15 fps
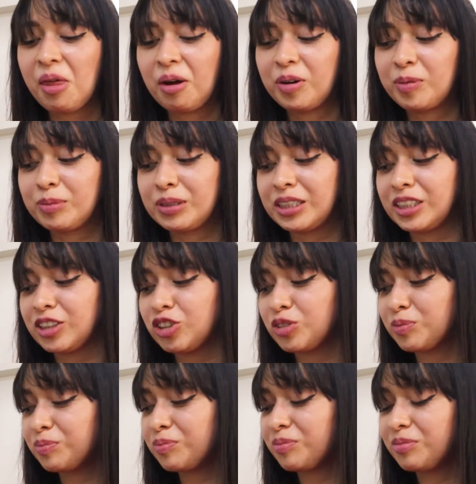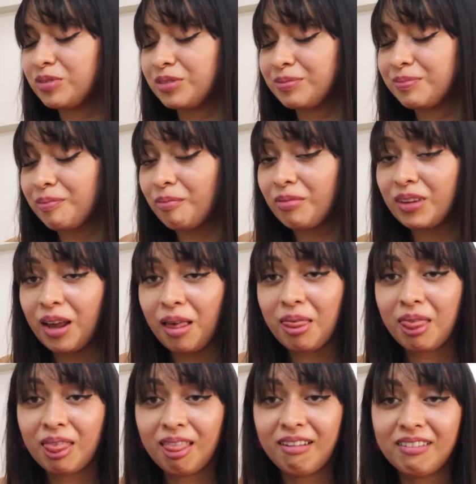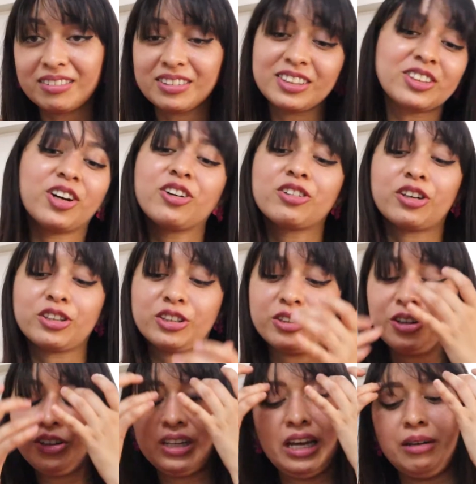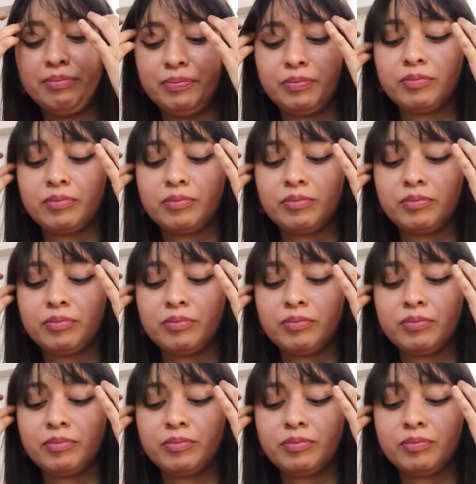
Oh my god, so gross. Okay,